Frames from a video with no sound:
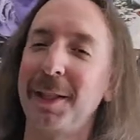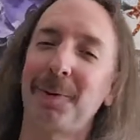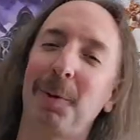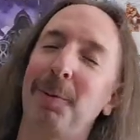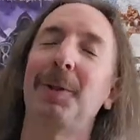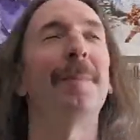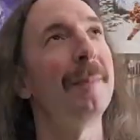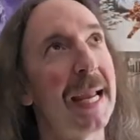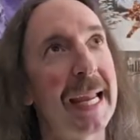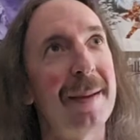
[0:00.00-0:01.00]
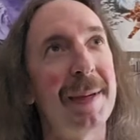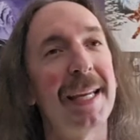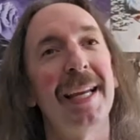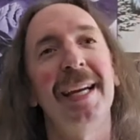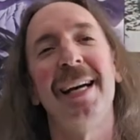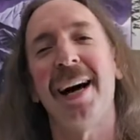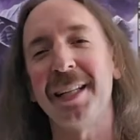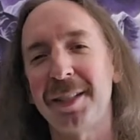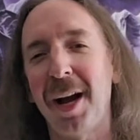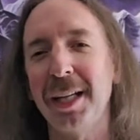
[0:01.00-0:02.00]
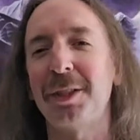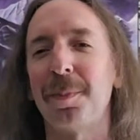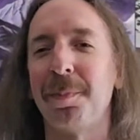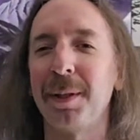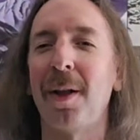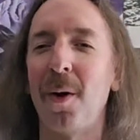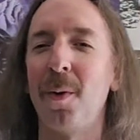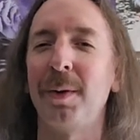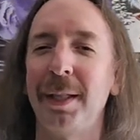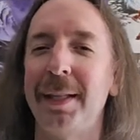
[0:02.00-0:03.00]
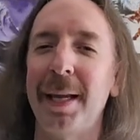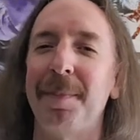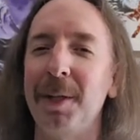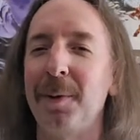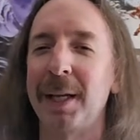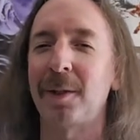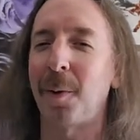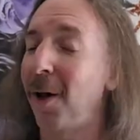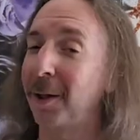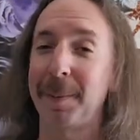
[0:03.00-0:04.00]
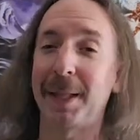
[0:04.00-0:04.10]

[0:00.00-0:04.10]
This one was maybe a touch below the debut in quality,